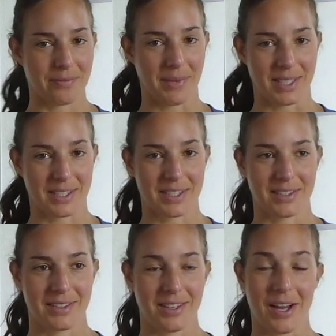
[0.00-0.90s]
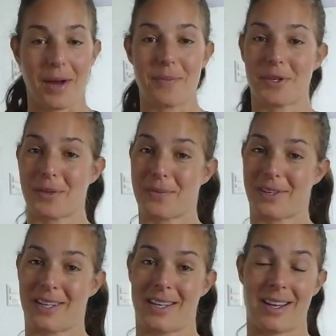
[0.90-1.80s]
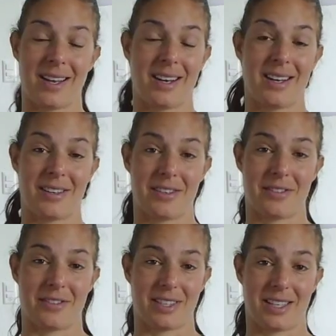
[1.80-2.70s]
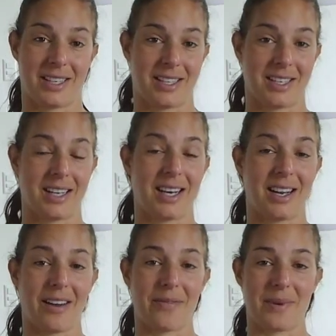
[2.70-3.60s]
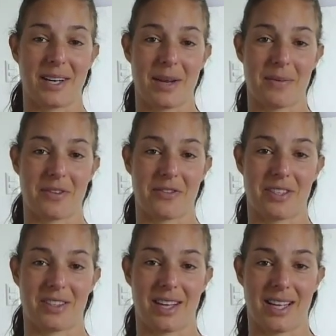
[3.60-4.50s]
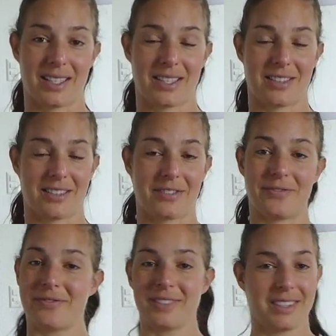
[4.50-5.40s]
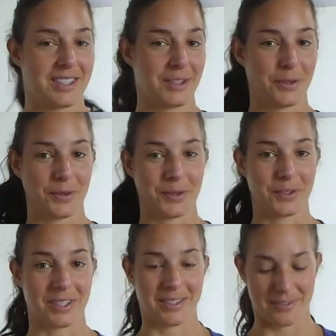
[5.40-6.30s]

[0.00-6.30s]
But I'm not complaining. I love the kicking. I love being able to feel things. So all good.